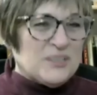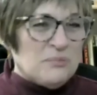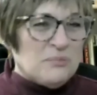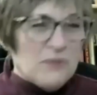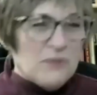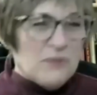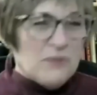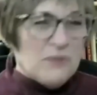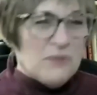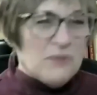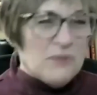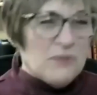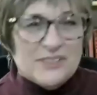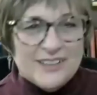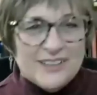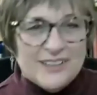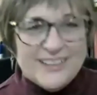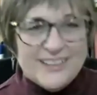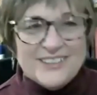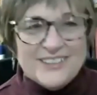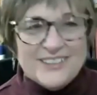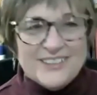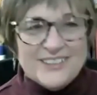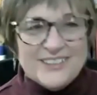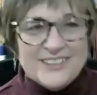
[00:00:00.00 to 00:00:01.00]
a wonderful
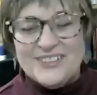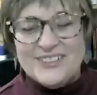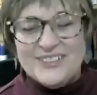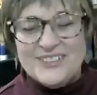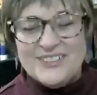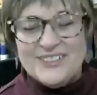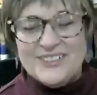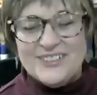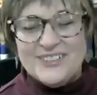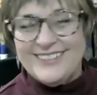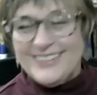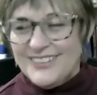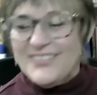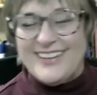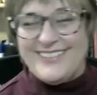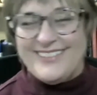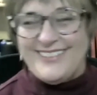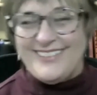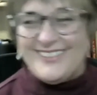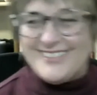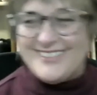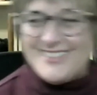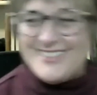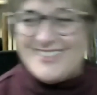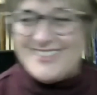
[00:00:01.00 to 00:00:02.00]
answer. I love that
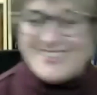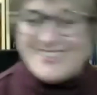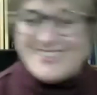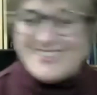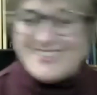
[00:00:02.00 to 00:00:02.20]
answer.